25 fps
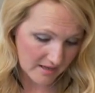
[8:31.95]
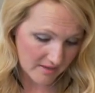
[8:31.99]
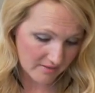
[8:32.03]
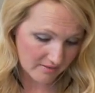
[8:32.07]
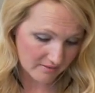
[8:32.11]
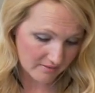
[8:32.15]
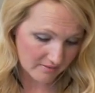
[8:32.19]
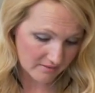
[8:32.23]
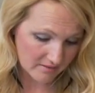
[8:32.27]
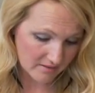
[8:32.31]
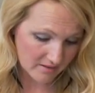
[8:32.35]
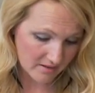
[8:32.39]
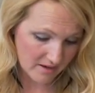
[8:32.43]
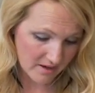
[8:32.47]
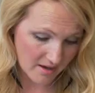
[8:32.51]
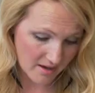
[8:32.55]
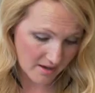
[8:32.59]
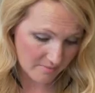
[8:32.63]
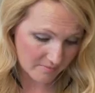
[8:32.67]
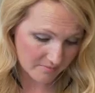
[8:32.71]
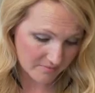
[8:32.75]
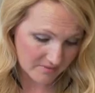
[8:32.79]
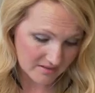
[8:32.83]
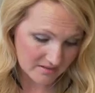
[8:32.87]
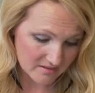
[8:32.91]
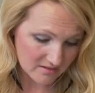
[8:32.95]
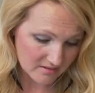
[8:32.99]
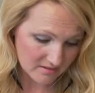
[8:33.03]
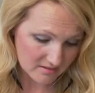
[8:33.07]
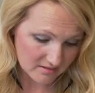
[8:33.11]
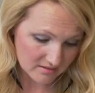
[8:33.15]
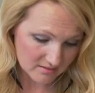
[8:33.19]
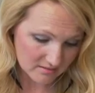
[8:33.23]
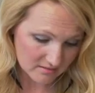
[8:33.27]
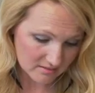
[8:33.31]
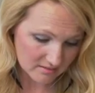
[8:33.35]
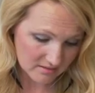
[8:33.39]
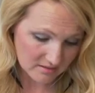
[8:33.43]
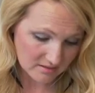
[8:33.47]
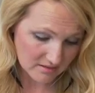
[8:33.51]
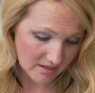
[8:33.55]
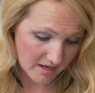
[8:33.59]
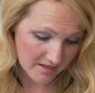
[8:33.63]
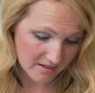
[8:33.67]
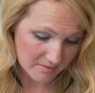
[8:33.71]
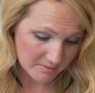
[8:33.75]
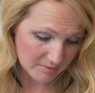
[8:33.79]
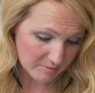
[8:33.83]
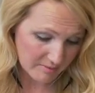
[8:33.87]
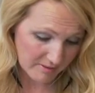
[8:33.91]
and this
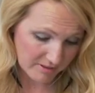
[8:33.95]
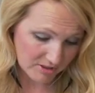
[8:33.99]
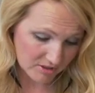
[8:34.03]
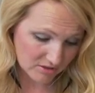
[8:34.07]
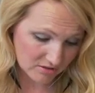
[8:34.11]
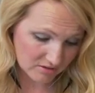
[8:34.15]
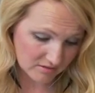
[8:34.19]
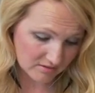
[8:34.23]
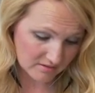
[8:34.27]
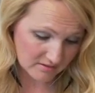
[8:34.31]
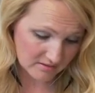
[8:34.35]
sign-up special